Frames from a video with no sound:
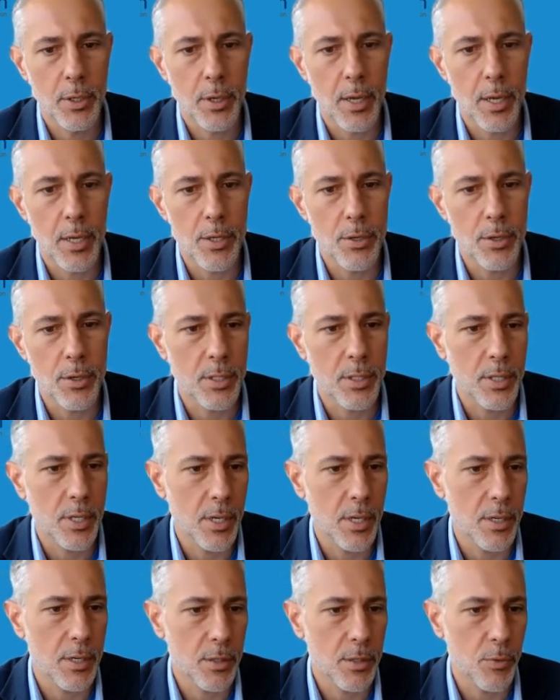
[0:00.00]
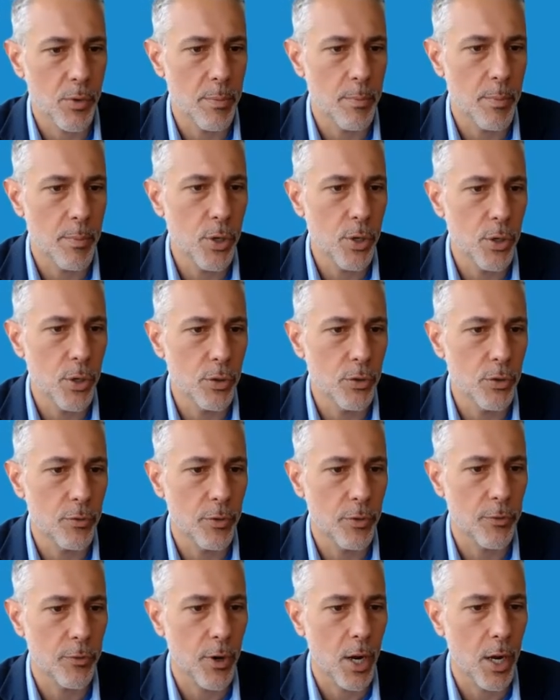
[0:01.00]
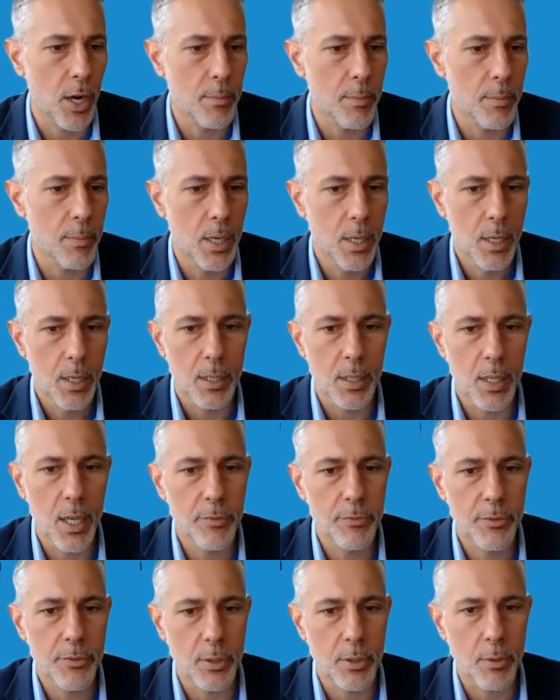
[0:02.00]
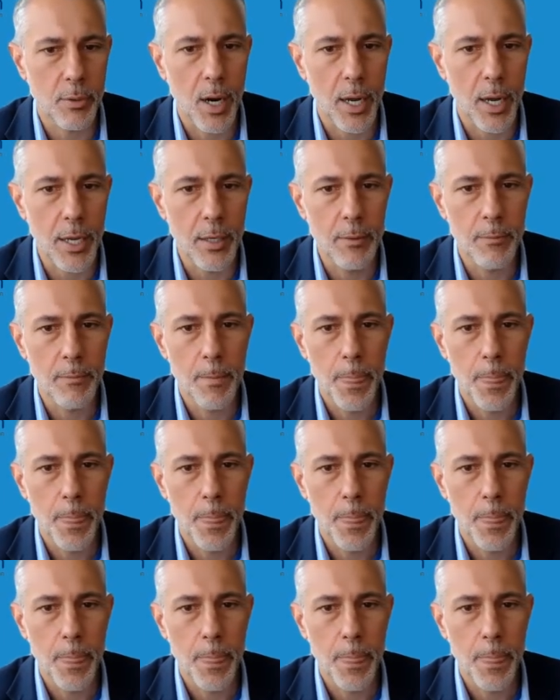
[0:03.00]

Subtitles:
And you can see as we move from left to right,